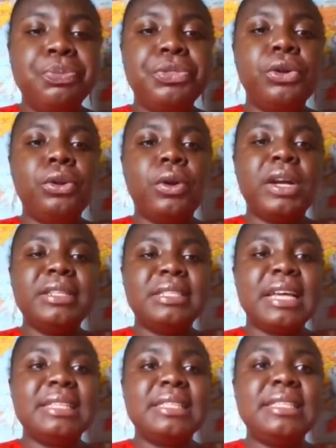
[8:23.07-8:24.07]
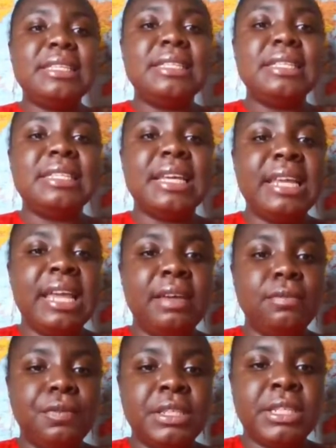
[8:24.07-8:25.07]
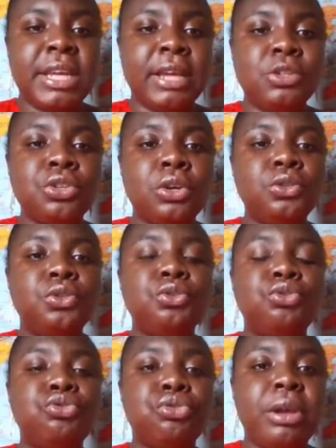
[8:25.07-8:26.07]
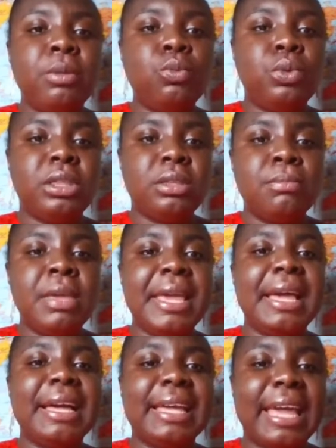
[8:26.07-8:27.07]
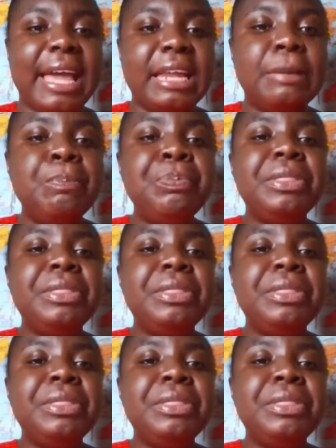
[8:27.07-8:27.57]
The Lord says, this is an invitation to dream with me again.